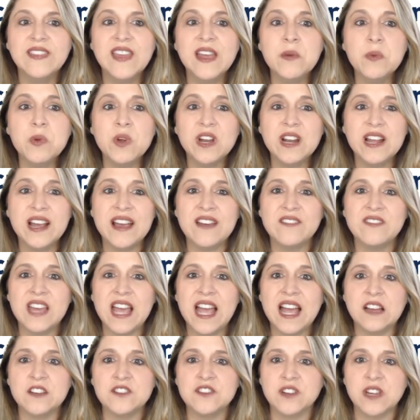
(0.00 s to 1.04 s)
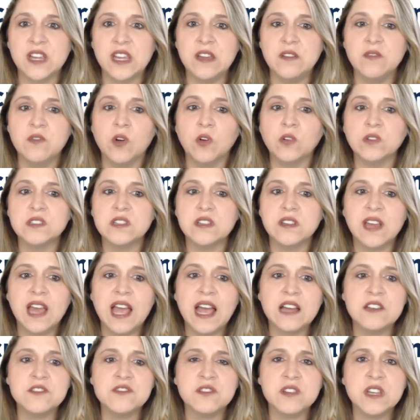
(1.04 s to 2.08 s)
Then we're going to have the Azure Key Vault.
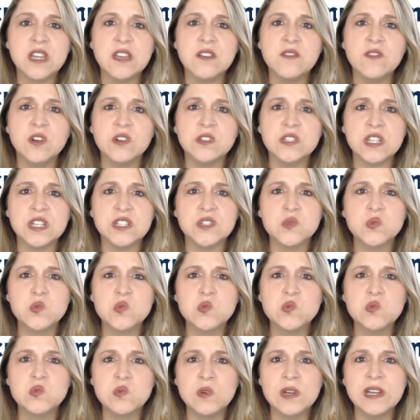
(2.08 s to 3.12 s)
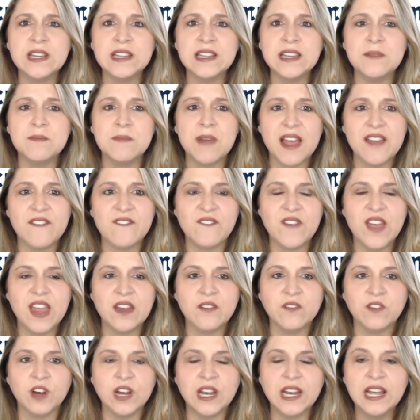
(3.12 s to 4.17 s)
The Azure Key Vault is really my
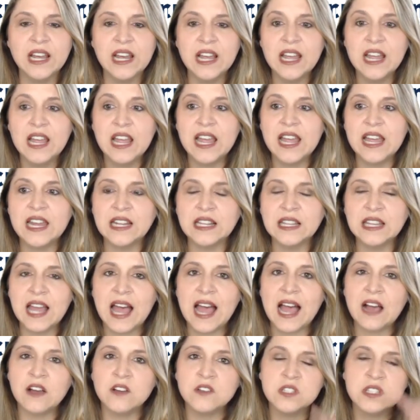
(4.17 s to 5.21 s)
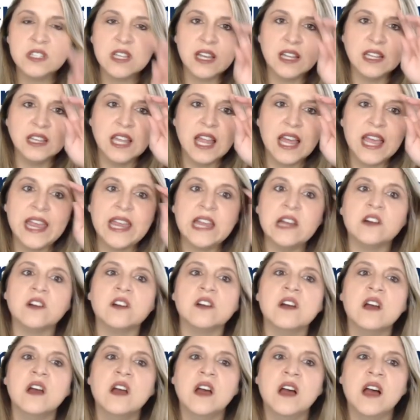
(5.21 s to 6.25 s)
favorite. It allows a
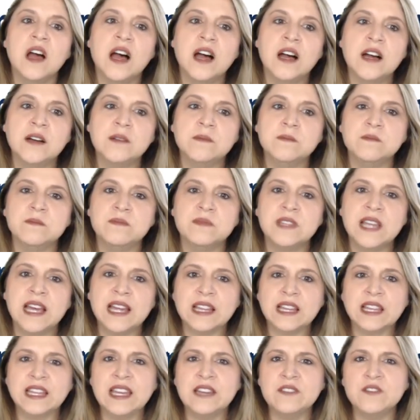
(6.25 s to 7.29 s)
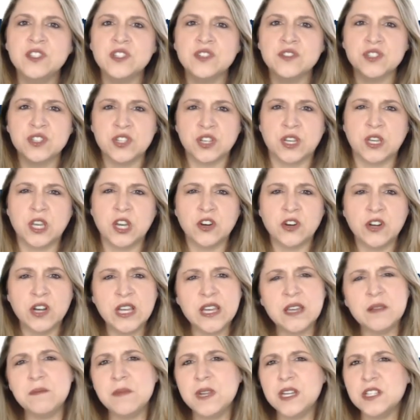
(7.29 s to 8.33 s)
layer that gives your
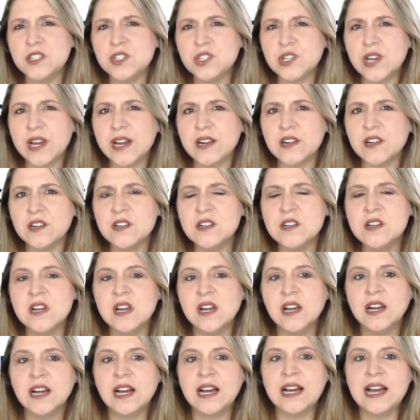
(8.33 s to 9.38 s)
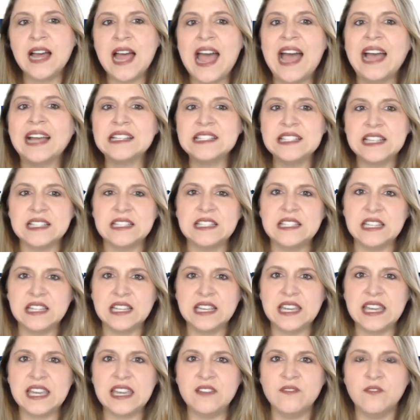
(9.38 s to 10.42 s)
security administrator access to
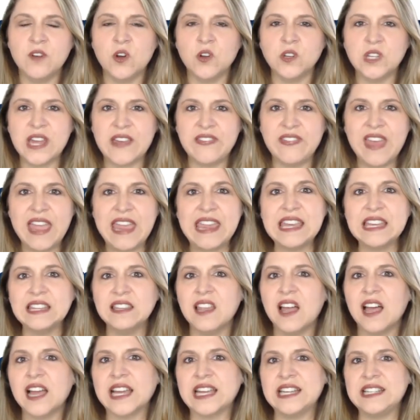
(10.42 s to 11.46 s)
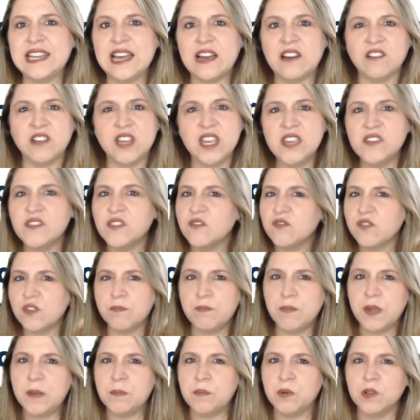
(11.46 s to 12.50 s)
the Key Vault, and they can lock it down even
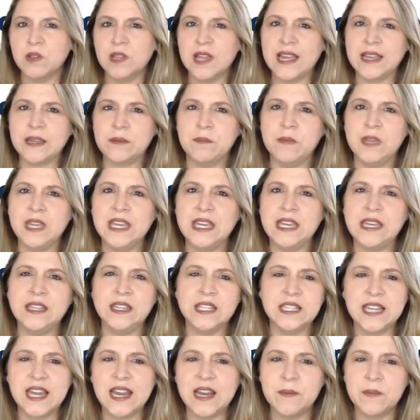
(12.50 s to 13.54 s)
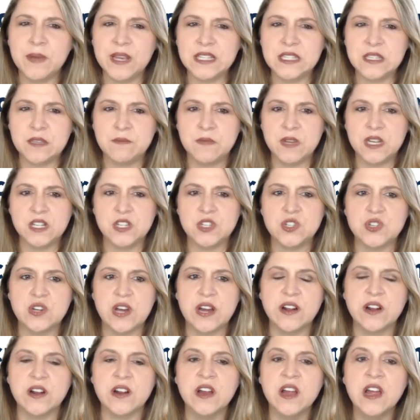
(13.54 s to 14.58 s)
from people like me, the database
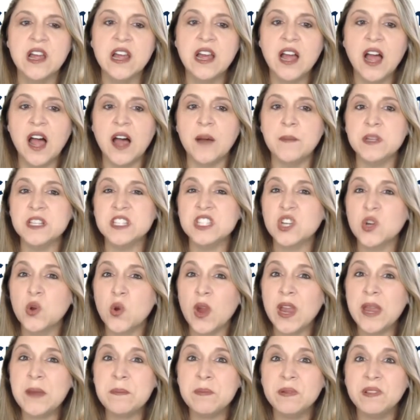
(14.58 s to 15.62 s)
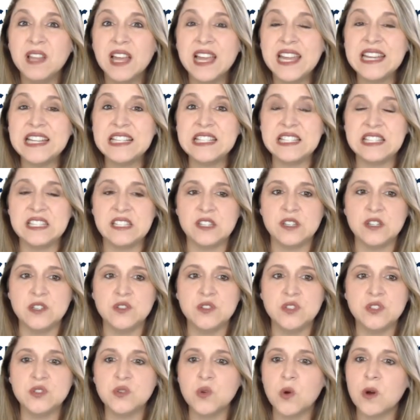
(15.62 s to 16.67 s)
administrator. It's a great place
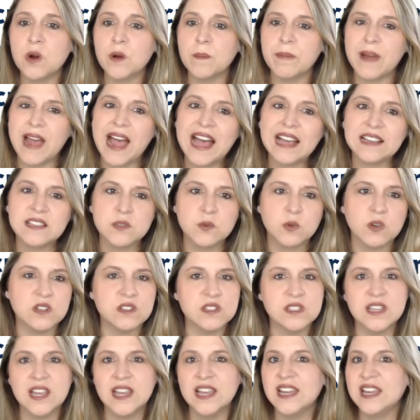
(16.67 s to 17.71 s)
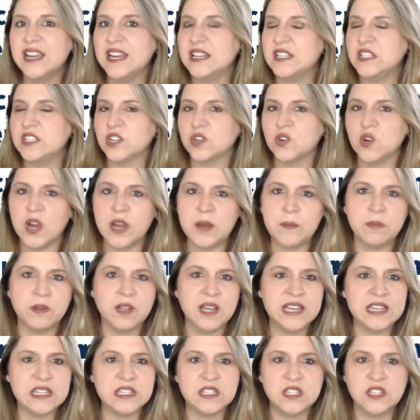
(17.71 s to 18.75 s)
to store passwords. It's a great
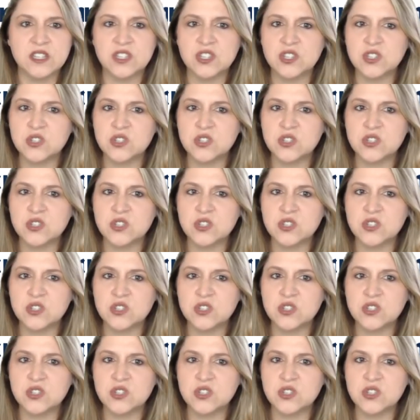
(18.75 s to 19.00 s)
place to